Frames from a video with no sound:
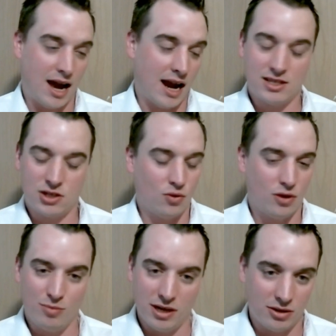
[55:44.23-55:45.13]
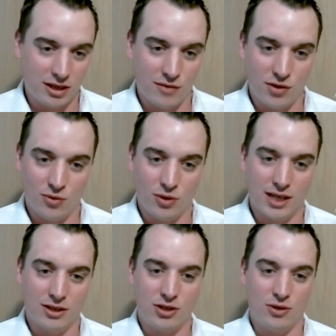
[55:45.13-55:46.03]
and I still wouldn't be able to give you
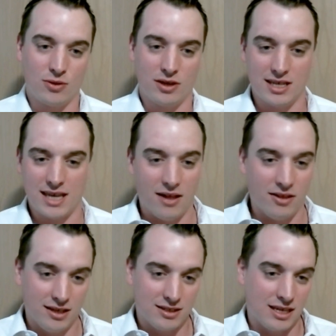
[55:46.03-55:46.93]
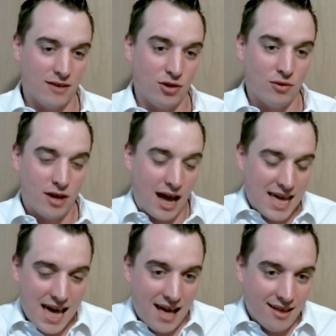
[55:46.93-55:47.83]
what the two crazy cat ladies can give you. I
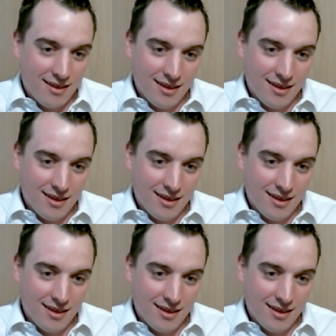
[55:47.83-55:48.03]
can't. Yeah.